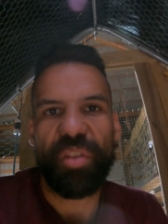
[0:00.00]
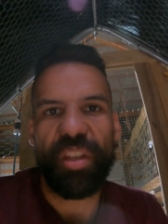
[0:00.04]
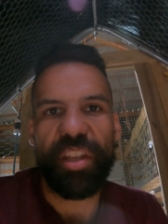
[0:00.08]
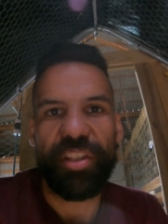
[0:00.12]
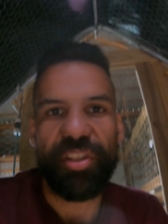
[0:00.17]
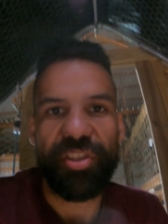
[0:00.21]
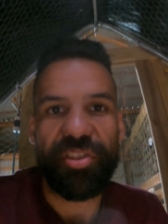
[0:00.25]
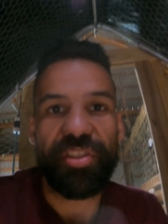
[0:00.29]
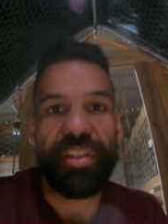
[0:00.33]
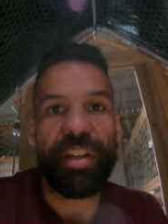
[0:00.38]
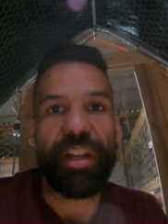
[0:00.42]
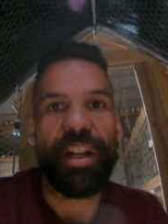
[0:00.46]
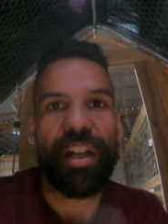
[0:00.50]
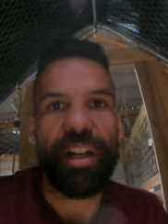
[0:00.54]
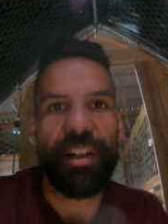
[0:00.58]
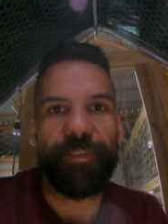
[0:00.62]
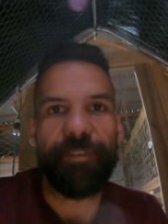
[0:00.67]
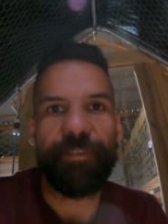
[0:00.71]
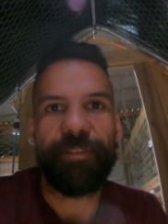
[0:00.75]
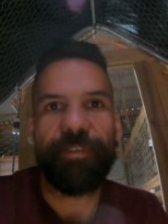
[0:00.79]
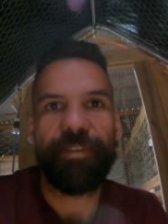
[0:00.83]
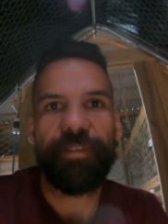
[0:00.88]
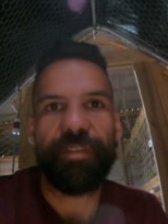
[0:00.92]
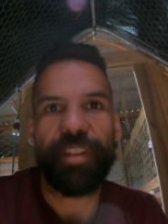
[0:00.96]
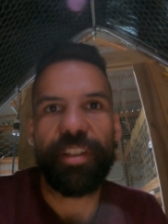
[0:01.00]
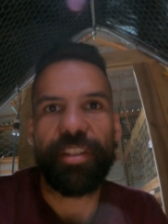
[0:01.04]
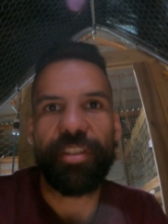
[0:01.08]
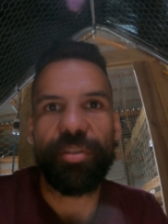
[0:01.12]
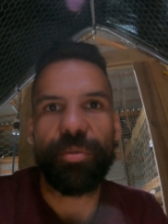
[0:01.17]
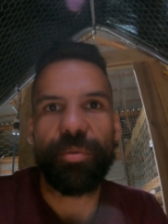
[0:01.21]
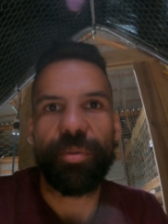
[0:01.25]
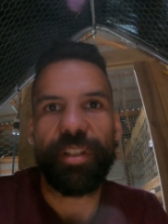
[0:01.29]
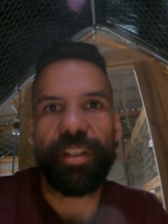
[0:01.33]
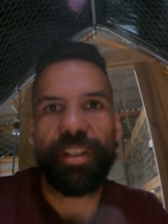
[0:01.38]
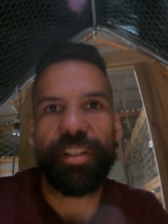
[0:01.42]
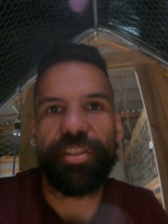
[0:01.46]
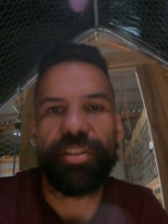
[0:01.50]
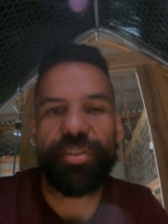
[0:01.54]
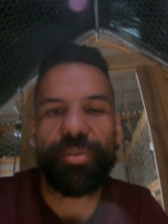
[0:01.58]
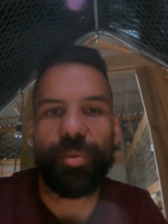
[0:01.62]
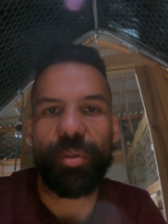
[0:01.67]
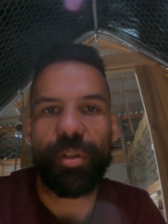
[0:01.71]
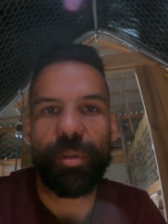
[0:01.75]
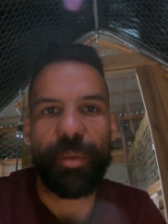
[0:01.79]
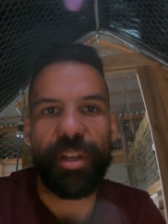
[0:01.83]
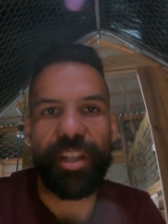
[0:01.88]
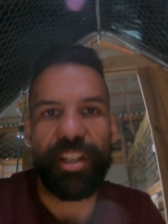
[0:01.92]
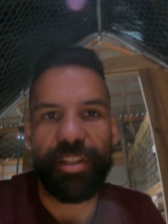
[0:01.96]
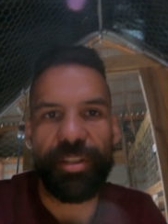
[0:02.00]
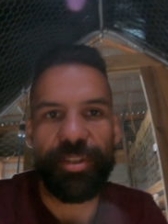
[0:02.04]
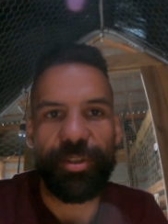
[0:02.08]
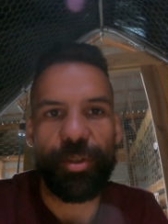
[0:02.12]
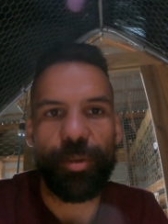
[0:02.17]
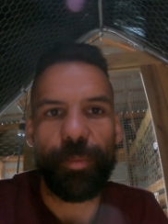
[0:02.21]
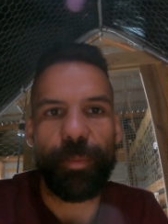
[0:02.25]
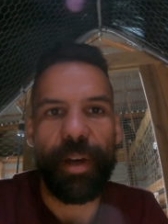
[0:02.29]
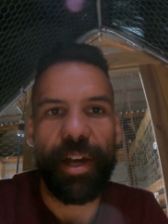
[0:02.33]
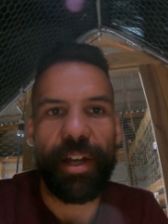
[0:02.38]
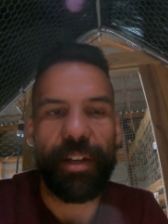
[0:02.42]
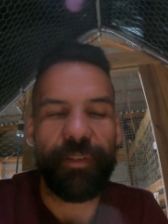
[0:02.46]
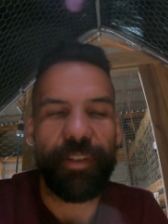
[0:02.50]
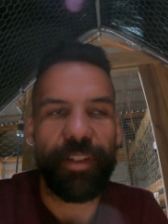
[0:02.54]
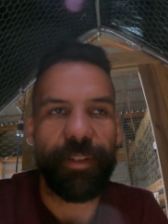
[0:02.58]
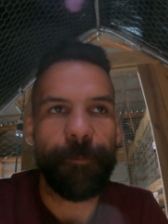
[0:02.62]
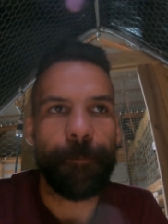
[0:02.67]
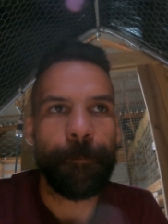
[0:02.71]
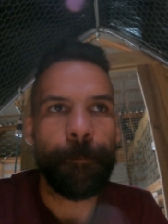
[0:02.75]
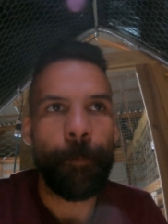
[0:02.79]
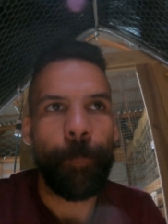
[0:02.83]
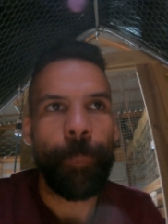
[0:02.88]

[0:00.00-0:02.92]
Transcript: is tough and you really just want to make a soup out of it.